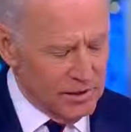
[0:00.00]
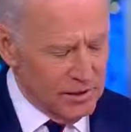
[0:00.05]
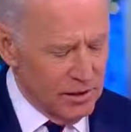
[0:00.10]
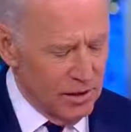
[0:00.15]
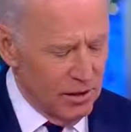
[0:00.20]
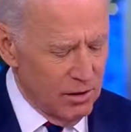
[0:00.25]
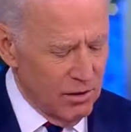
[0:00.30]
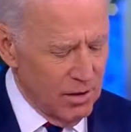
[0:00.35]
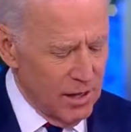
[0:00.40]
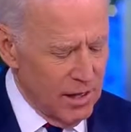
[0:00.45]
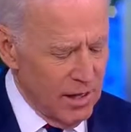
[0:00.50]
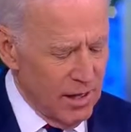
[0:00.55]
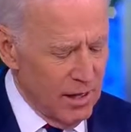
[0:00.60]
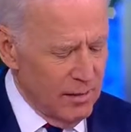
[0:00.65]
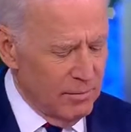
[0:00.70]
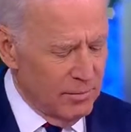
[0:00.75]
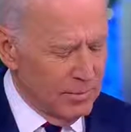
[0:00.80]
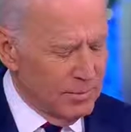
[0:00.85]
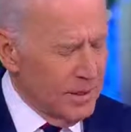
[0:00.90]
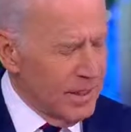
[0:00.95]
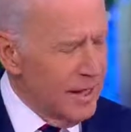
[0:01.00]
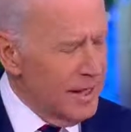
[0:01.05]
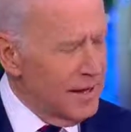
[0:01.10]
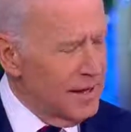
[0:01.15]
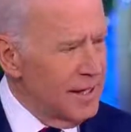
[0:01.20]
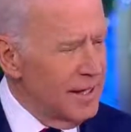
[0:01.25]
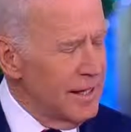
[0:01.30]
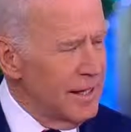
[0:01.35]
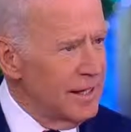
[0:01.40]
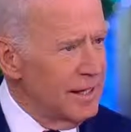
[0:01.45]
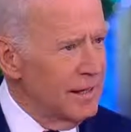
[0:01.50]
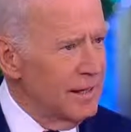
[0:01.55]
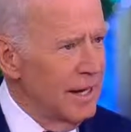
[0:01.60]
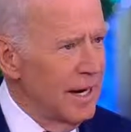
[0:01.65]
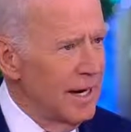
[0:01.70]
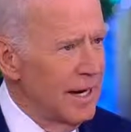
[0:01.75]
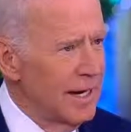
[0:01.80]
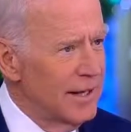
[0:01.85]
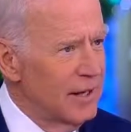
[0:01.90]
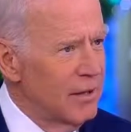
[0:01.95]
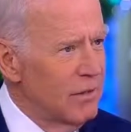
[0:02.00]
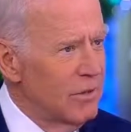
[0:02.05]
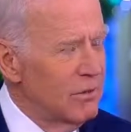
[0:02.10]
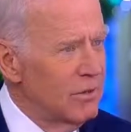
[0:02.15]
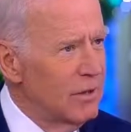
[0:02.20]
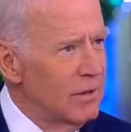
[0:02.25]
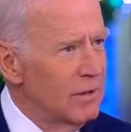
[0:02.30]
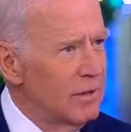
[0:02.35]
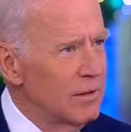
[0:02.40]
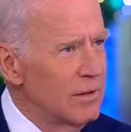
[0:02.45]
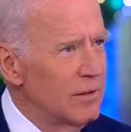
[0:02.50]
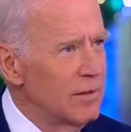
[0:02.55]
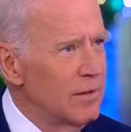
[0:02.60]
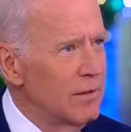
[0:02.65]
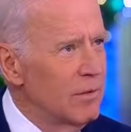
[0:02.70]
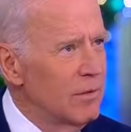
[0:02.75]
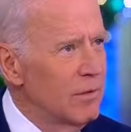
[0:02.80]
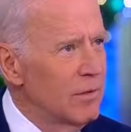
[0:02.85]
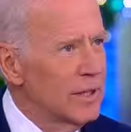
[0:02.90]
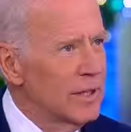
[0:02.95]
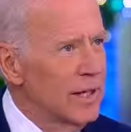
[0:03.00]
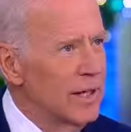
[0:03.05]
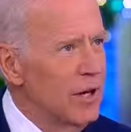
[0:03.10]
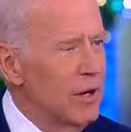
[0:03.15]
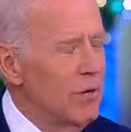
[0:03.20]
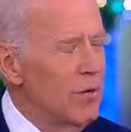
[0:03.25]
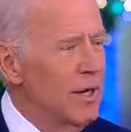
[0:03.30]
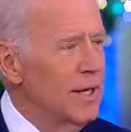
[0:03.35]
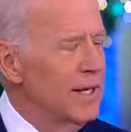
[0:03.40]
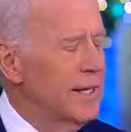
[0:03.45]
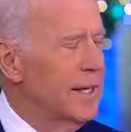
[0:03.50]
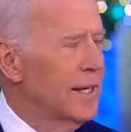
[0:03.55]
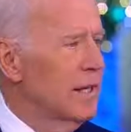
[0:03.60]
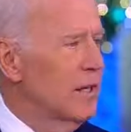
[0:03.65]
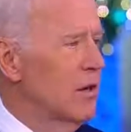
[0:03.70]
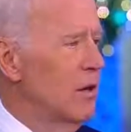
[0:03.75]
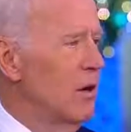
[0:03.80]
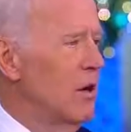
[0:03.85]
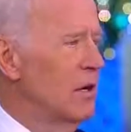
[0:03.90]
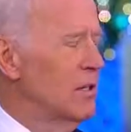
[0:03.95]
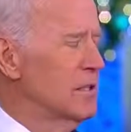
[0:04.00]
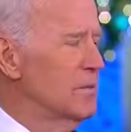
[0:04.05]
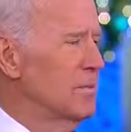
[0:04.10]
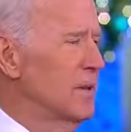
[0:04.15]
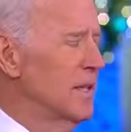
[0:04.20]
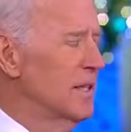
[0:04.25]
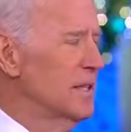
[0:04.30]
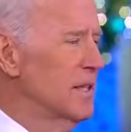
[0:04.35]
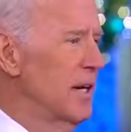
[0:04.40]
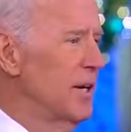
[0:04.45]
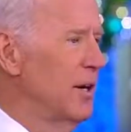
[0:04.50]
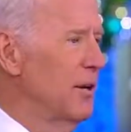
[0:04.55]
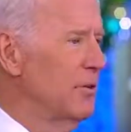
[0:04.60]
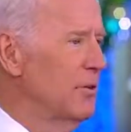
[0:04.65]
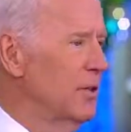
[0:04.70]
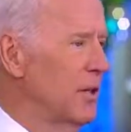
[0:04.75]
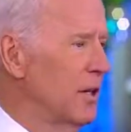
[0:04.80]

So, but I think, what I don't want to get lost, because I know